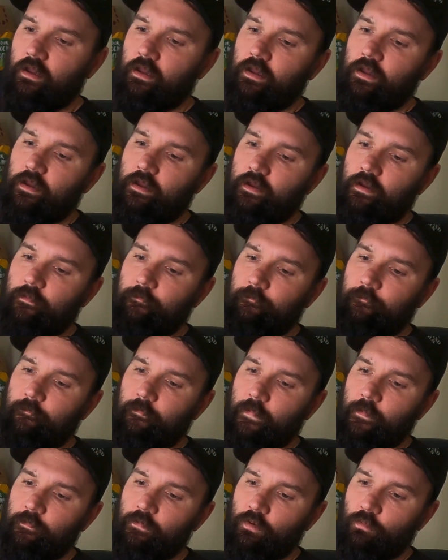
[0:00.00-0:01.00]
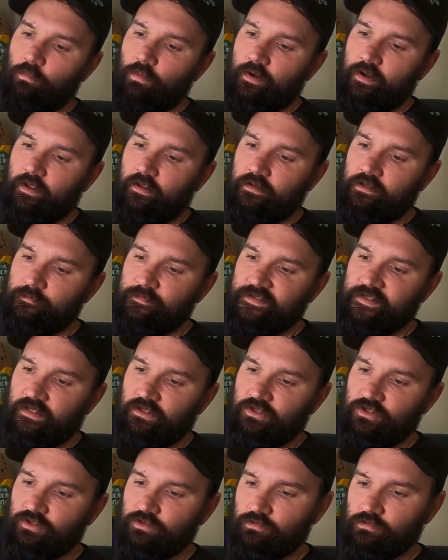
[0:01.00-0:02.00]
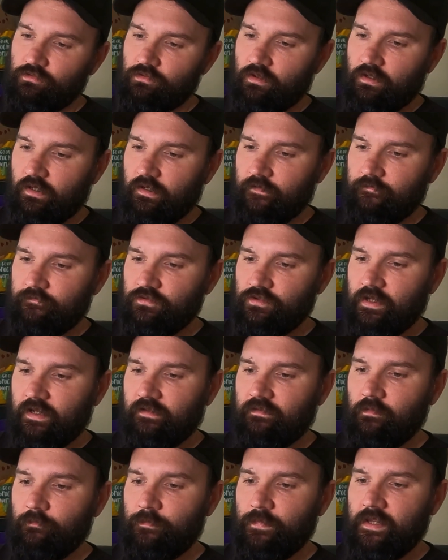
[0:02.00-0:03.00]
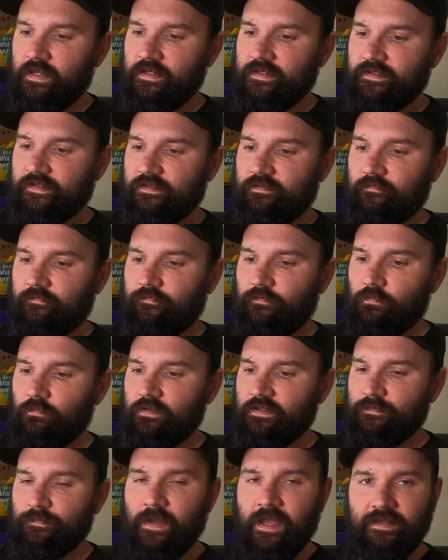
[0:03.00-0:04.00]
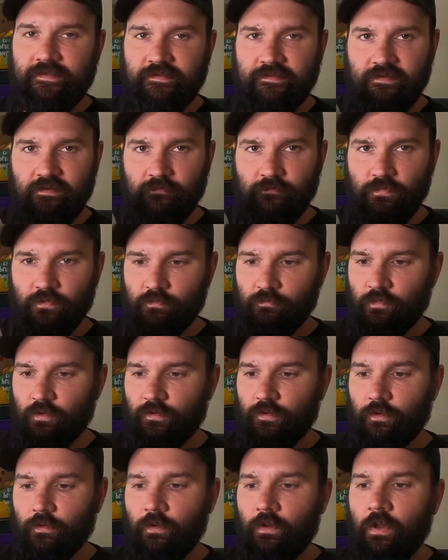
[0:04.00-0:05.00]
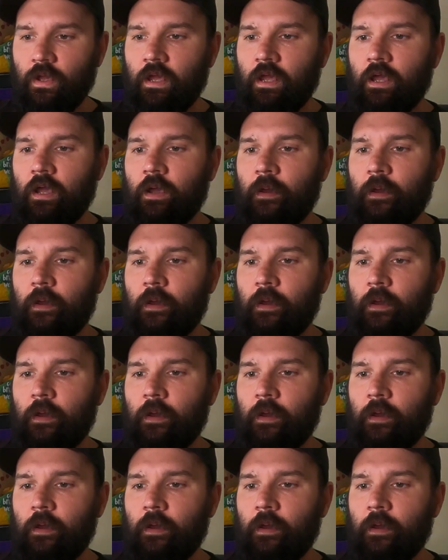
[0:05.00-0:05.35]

I'm not 100% sure. I've checked the base for its patent number and whatnot,